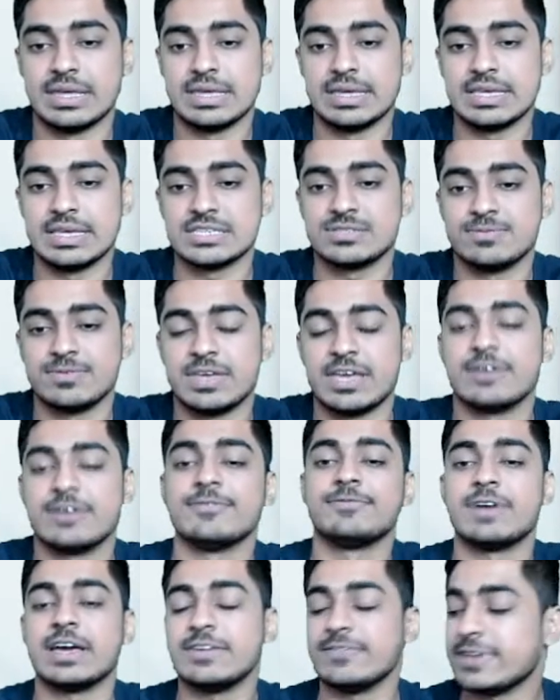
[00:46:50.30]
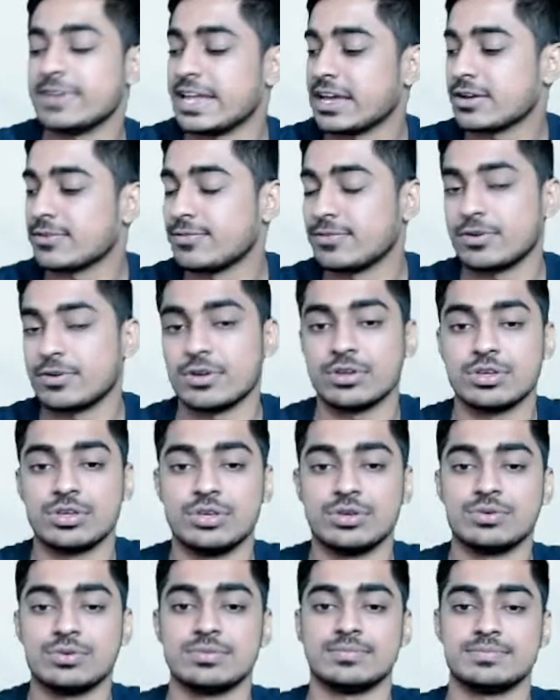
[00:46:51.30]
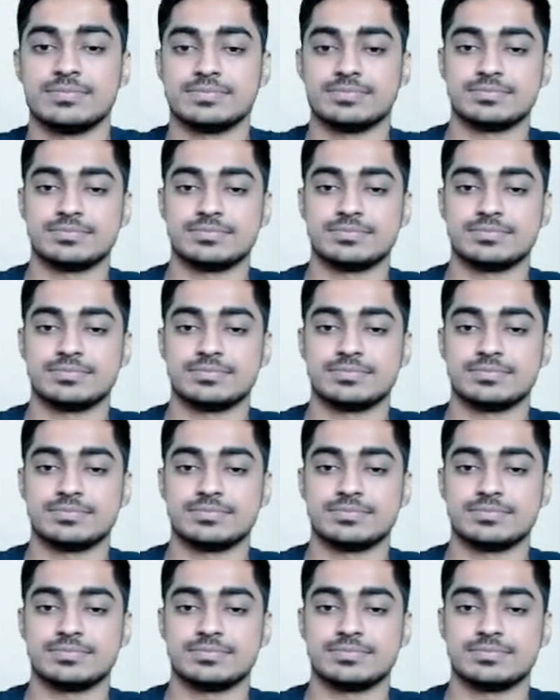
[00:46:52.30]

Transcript: yes, we have 5 lakh for Q,